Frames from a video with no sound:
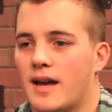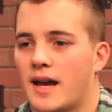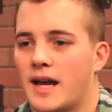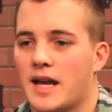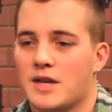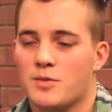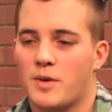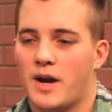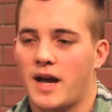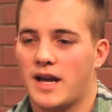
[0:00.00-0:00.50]
I
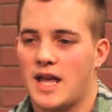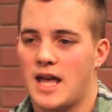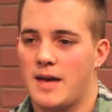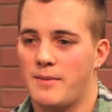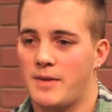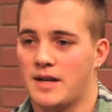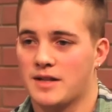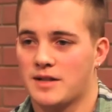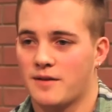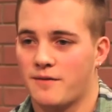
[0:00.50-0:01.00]
guess when I
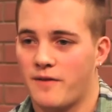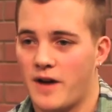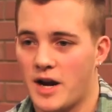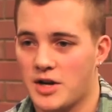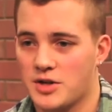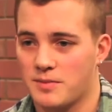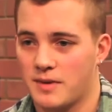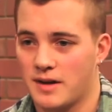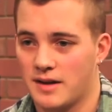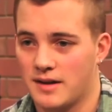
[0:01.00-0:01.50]
came in as a
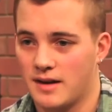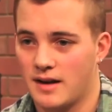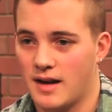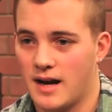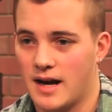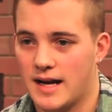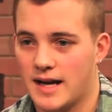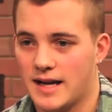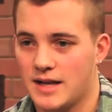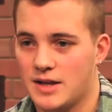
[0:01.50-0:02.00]
freshman,
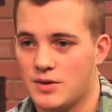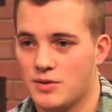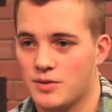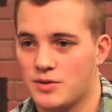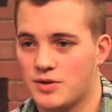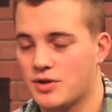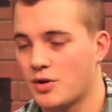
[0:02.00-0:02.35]
I used